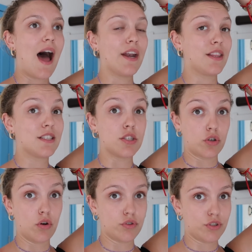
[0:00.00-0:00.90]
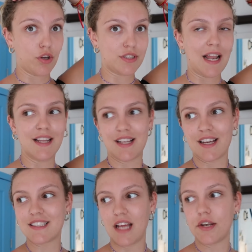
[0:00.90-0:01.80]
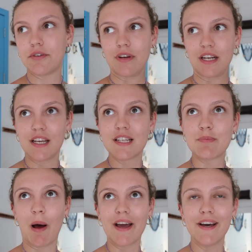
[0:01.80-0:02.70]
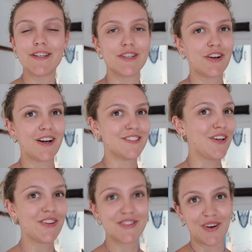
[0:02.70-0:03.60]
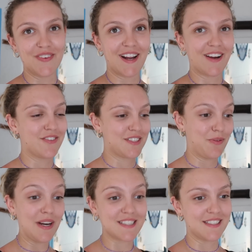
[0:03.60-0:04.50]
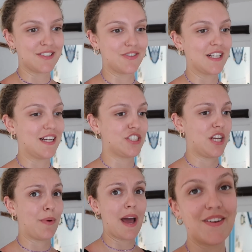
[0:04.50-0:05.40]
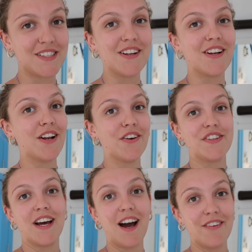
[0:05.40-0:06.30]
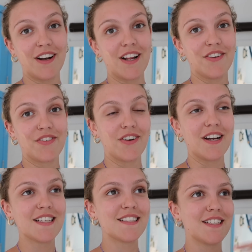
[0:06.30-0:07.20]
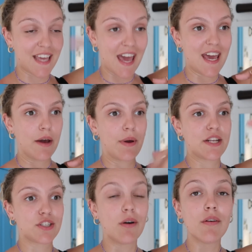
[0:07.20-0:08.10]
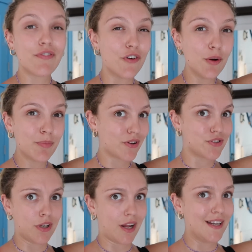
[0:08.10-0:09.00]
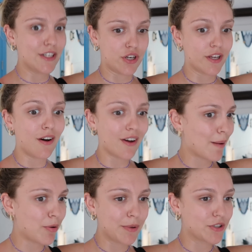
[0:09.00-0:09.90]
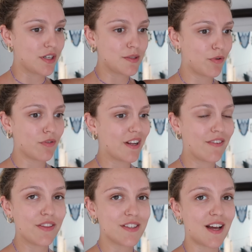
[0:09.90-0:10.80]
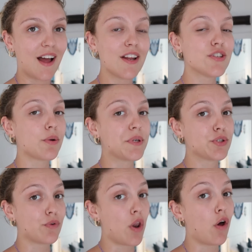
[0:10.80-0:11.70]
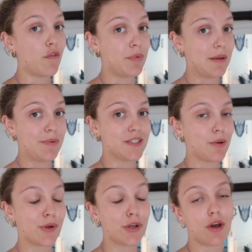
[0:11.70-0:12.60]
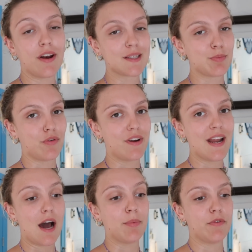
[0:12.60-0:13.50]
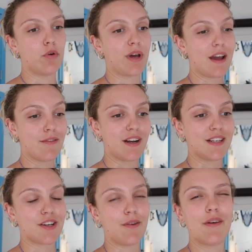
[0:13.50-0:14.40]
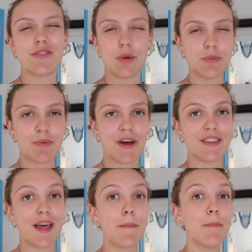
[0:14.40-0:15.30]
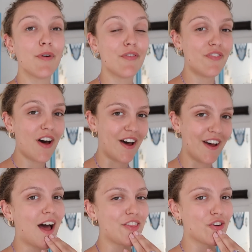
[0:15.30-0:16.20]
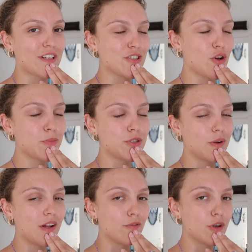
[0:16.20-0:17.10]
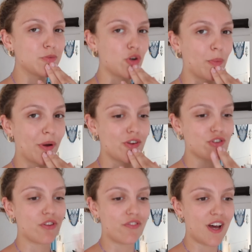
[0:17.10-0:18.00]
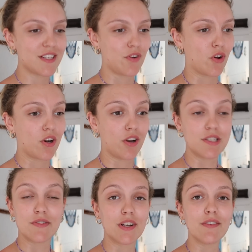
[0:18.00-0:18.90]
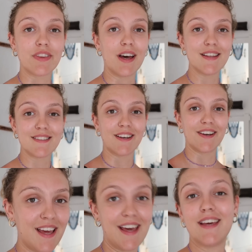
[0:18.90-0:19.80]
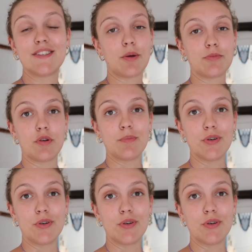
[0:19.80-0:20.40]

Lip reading: and this is a gorgeous hotel. It's like Santorini inspired. And you guys know that Tom and I obviously went to Santorini last year. We absolutely loved it. I really love Greece. get here, we had to go on foot because you like literally can't get public transport really around this island. So we saw a lot of Phi Phi, so we're gonna go and explore it now before getting ready to go out for Tom's birthday. But first, I thought I'd get Tom to do a little room tour because on the first vlog, loads of you loved that. So here's Tom's room